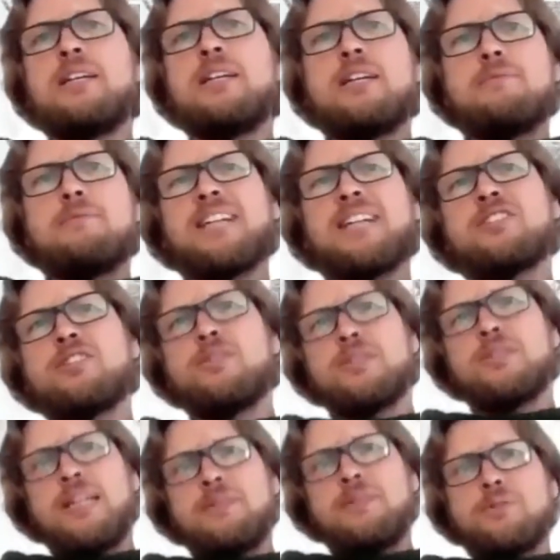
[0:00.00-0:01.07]
Imagine going
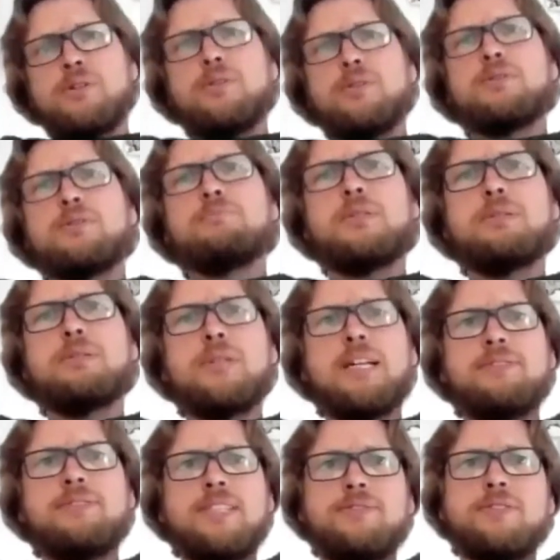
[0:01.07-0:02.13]
down the road and people
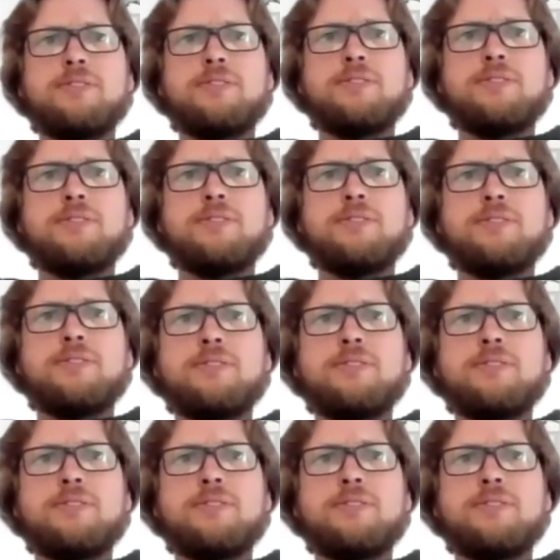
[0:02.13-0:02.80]
having different ideas